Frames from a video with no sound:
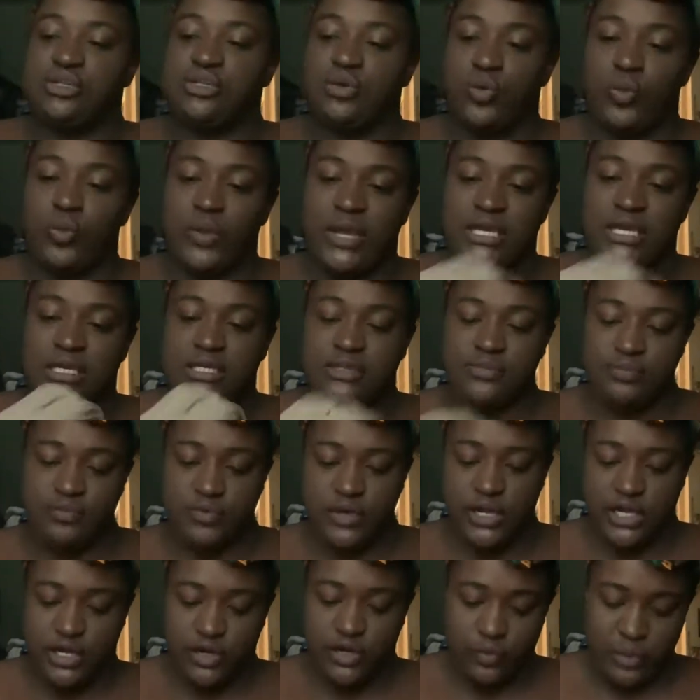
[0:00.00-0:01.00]

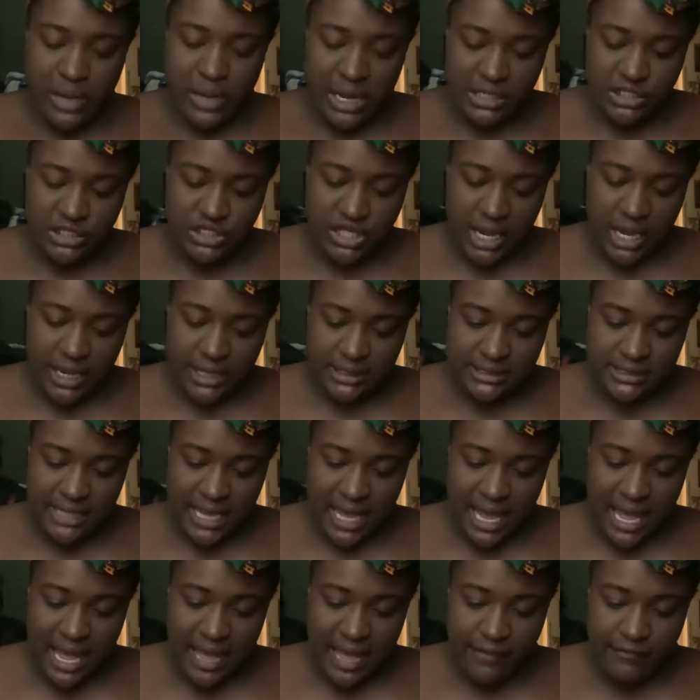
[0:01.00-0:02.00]
windbreaker rain jacket to
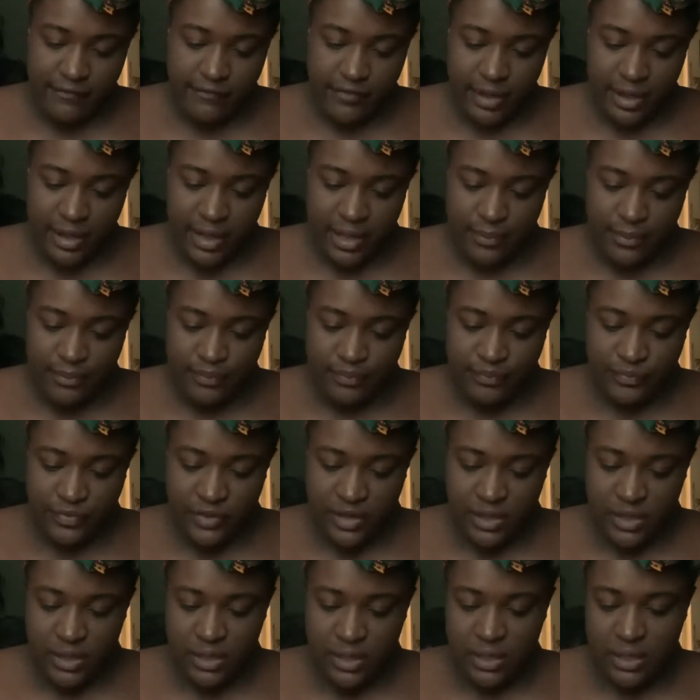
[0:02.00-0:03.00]
have.
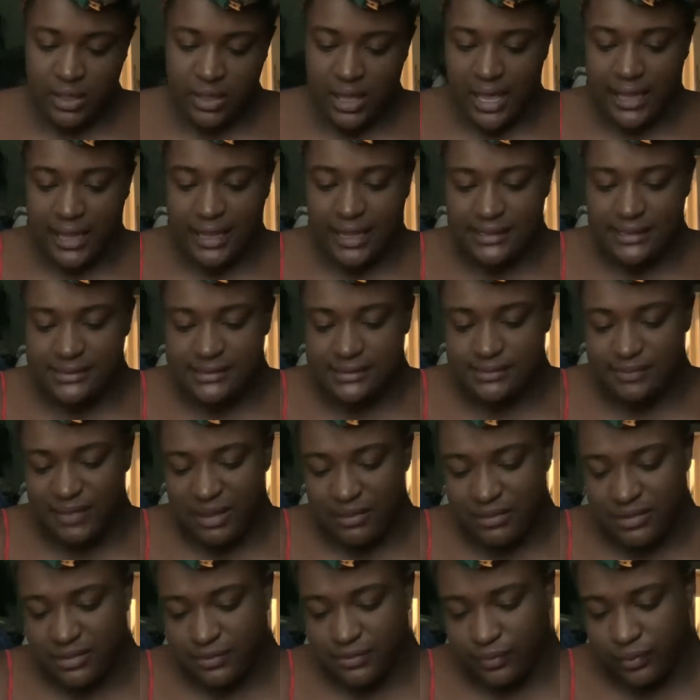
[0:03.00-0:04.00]
I guess
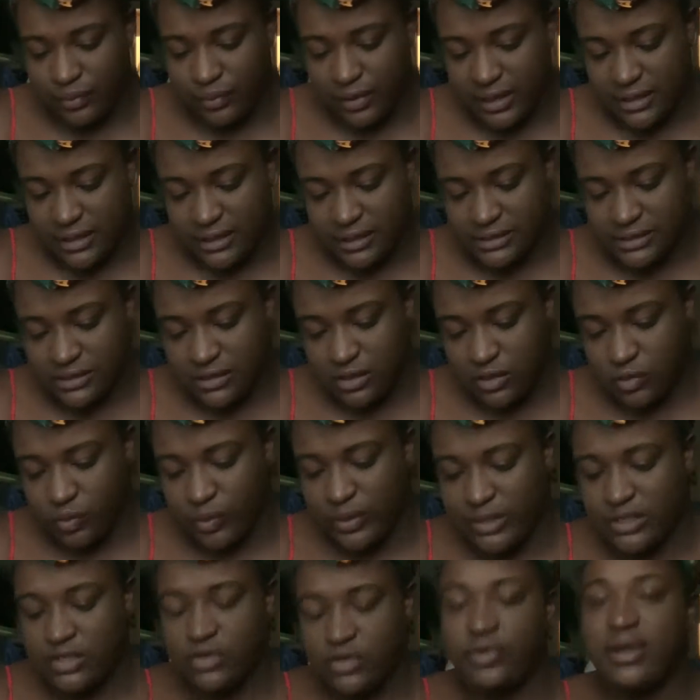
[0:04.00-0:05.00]
maybe the brand is called
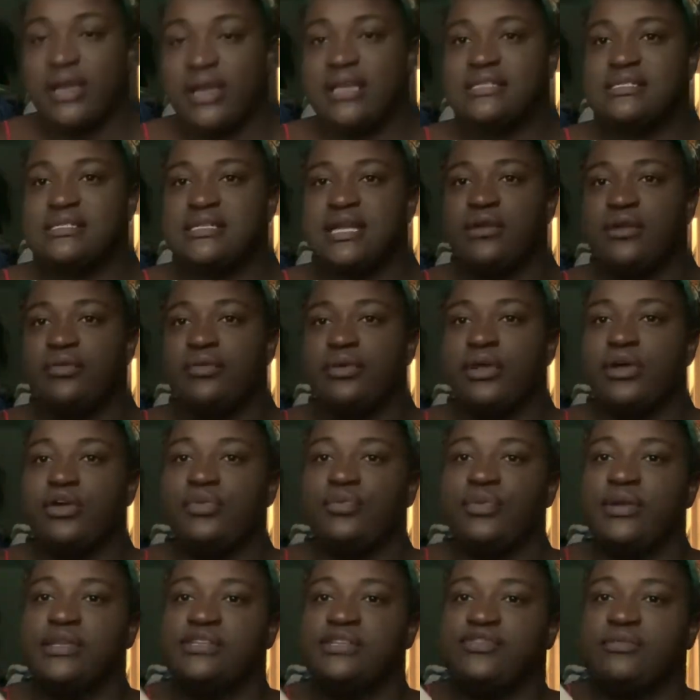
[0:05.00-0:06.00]
Windcrest. I don't know,
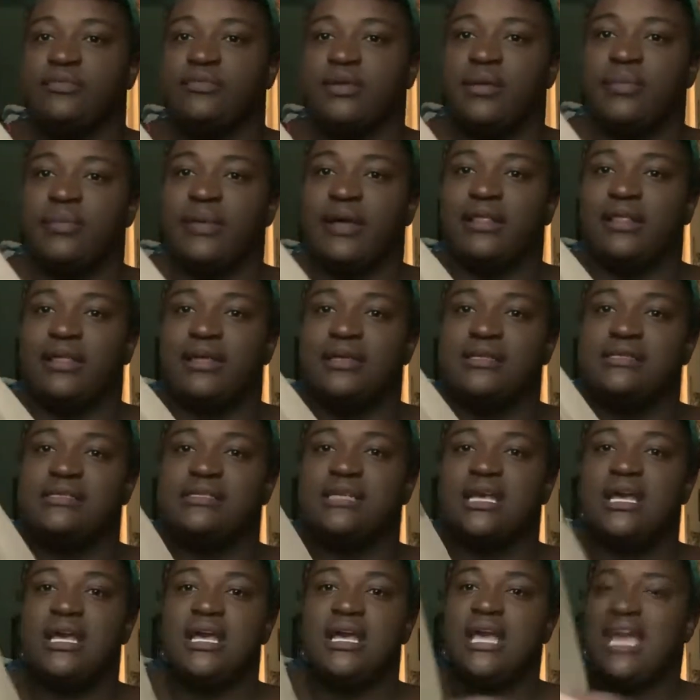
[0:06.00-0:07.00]
but it's from Cabela's.
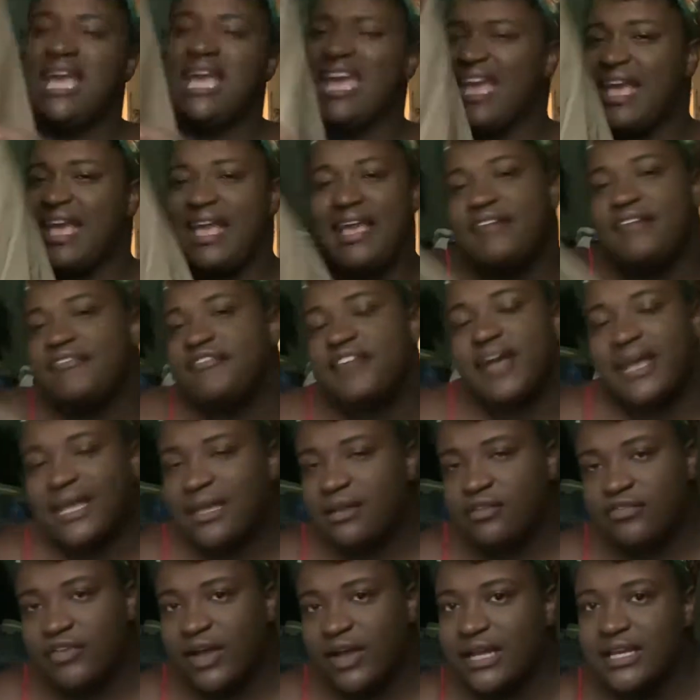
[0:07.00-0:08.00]
If I
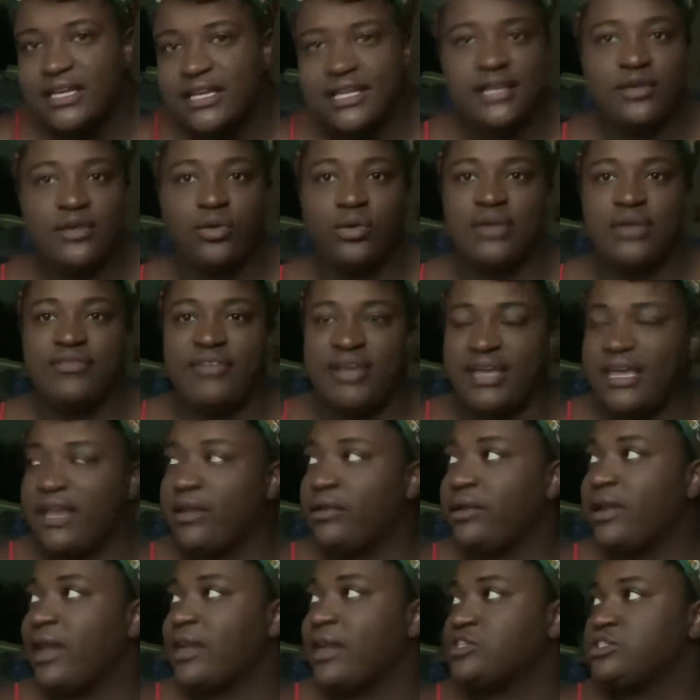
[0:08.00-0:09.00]
can find it, or if I care
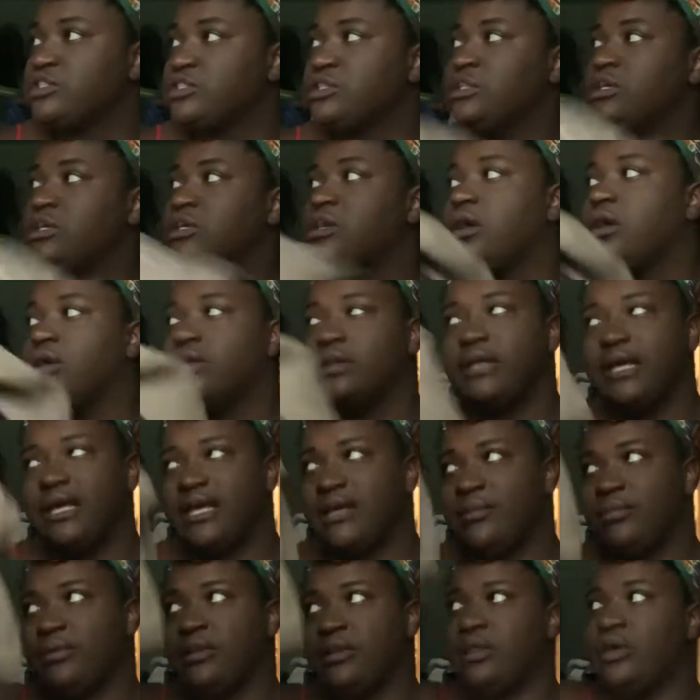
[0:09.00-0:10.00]
to actually look, I'll link
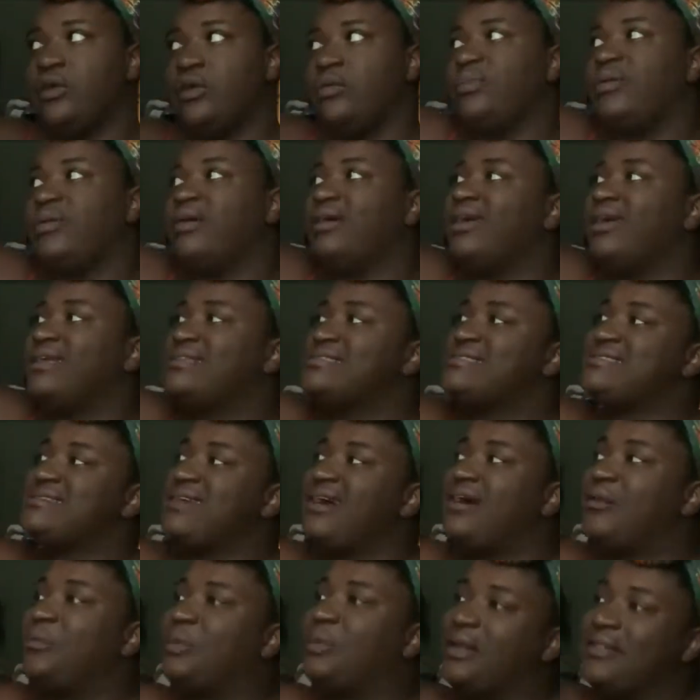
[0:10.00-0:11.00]
it below. But it's
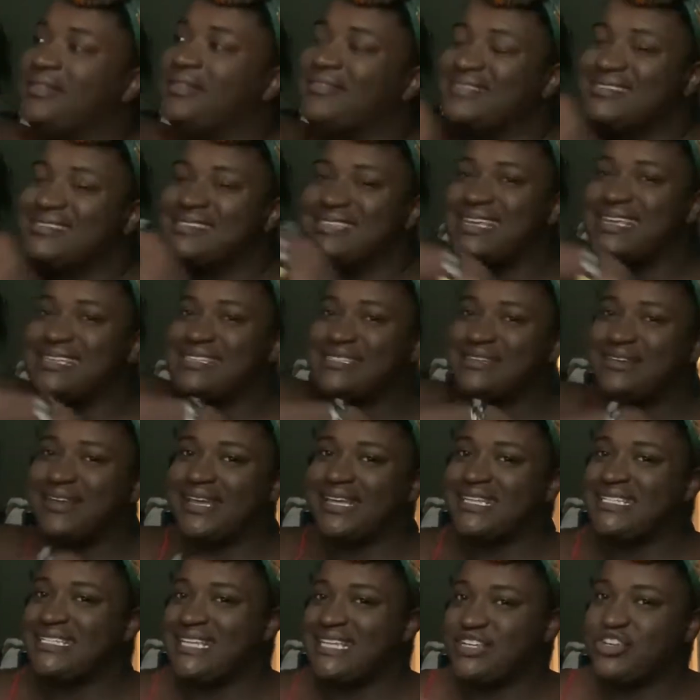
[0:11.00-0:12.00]
not one of those things that are
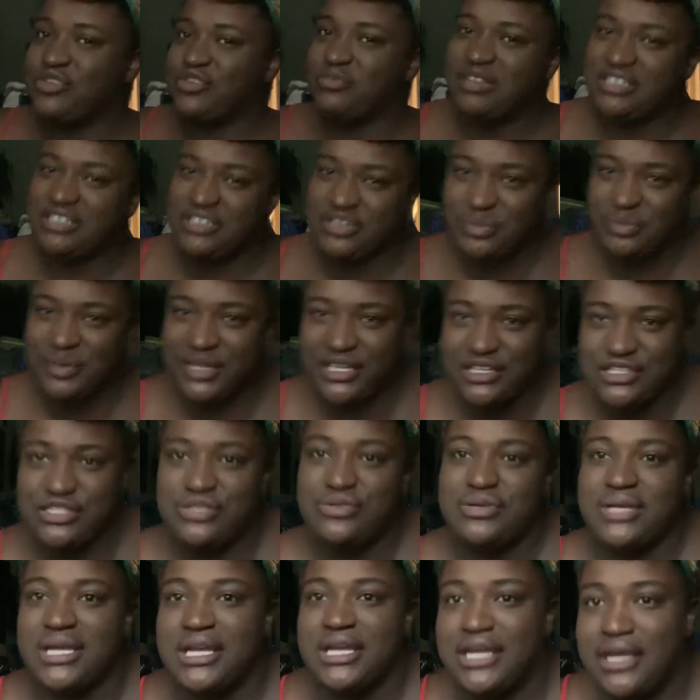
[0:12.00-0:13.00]
like detrimental because you
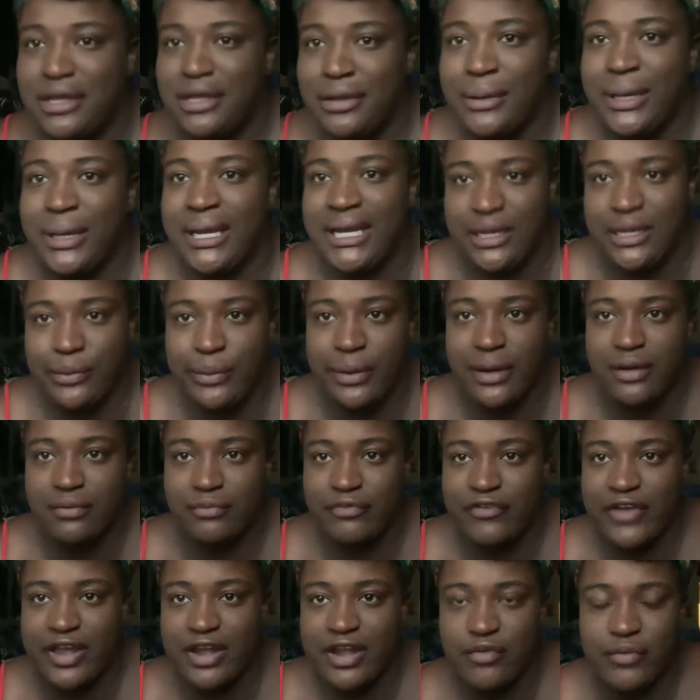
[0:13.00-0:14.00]
can go anywhere and
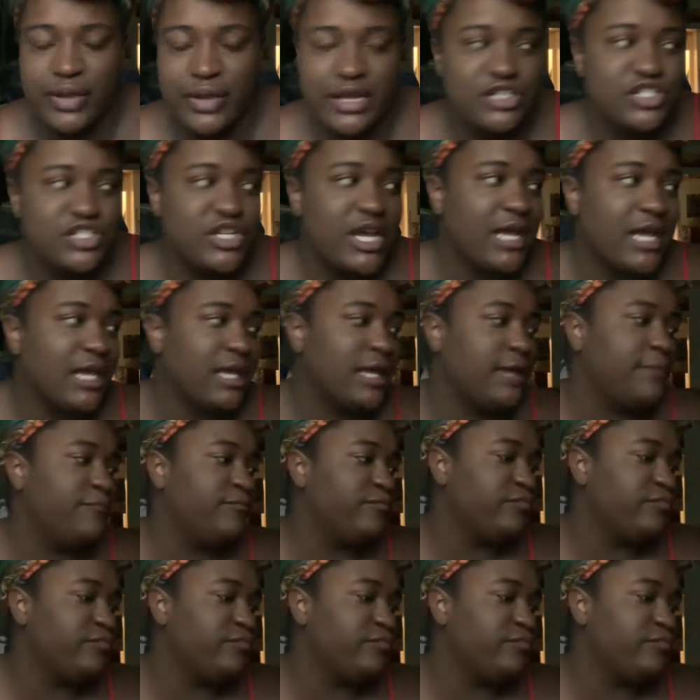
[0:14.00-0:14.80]
find a rain jacket.